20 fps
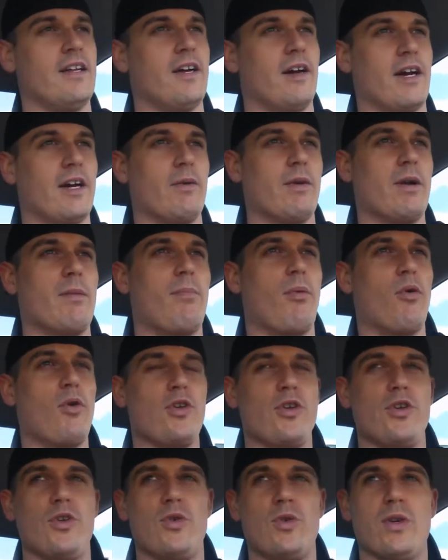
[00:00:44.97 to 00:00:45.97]
Now, I don't want to
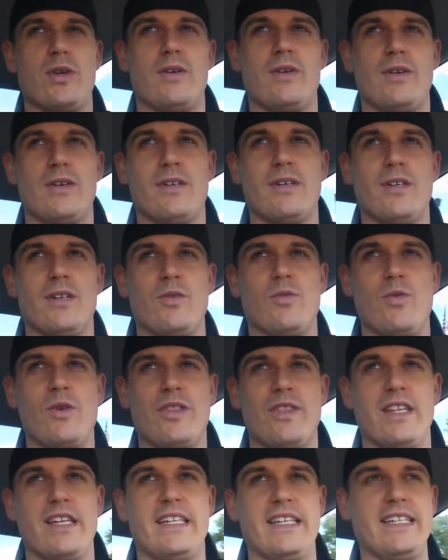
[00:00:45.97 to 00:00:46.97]
bore you
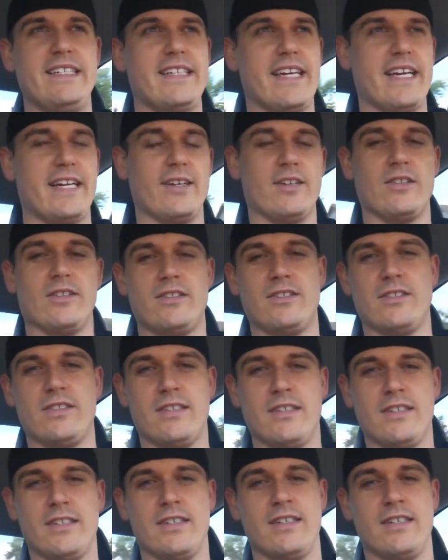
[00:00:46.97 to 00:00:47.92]
with the details